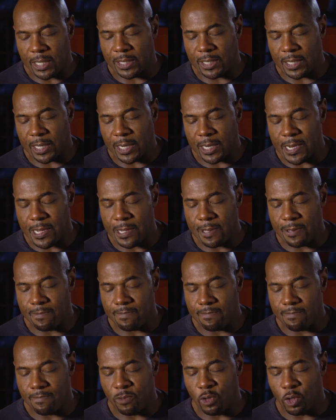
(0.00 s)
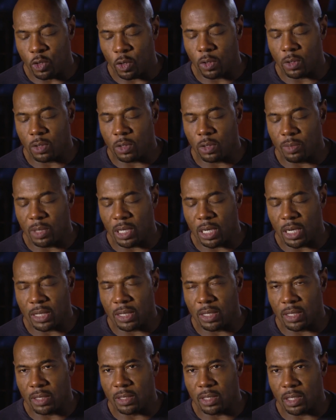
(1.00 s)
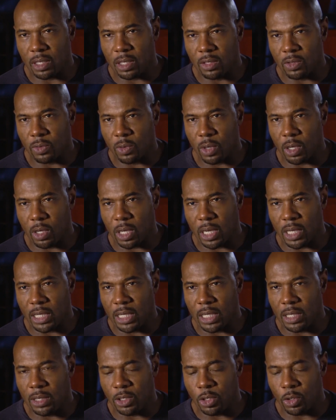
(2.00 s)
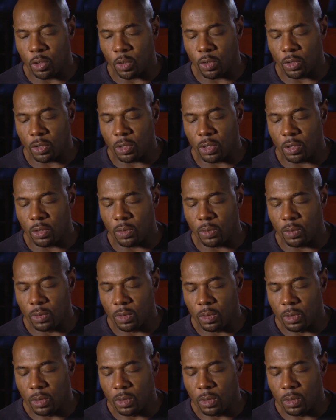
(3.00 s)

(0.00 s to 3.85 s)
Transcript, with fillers: I said, I need Jordan to be authentic as well. I need Jordan to